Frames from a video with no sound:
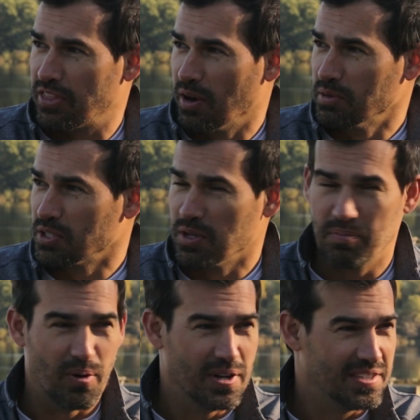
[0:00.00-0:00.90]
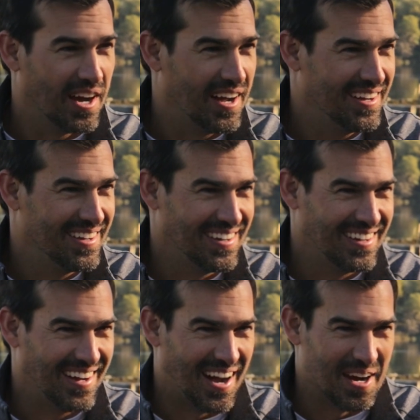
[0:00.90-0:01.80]
I thought it was a good place to
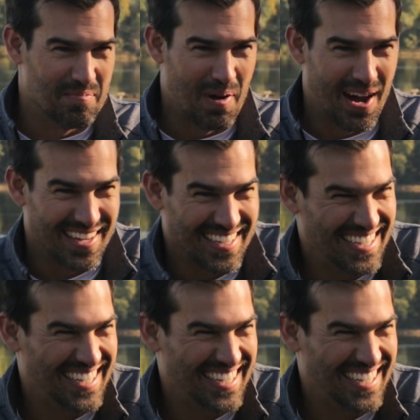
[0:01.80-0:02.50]
hide a body.